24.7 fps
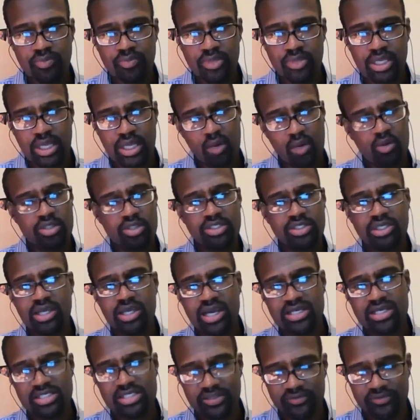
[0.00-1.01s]
And I want you
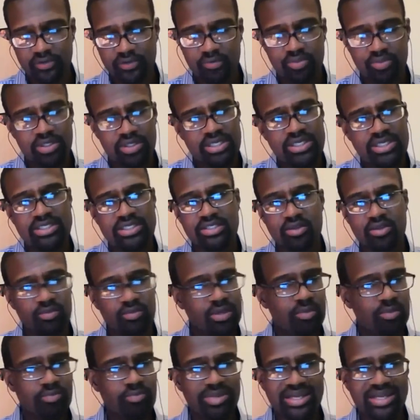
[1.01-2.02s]
guys, if you please, do me
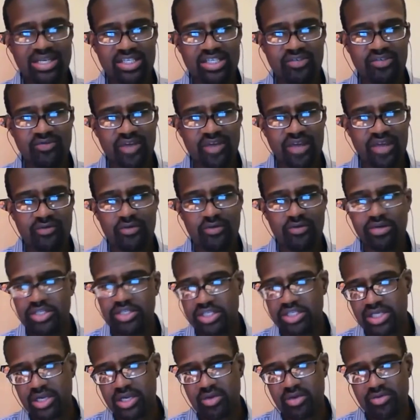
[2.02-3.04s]
a biggest favor,
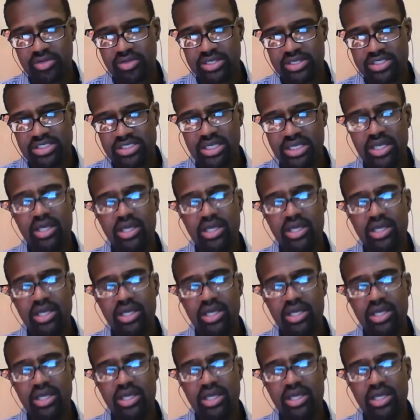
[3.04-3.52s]
share this.